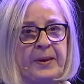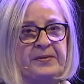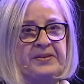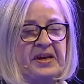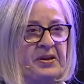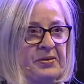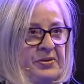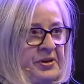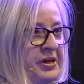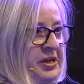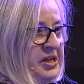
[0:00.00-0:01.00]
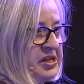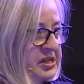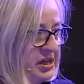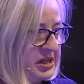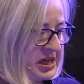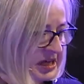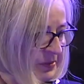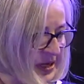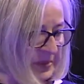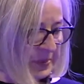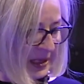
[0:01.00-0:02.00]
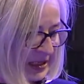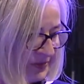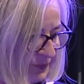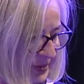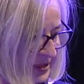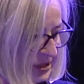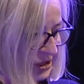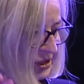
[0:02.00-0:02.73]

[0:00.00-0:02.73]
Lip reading: So anyway, the place finished.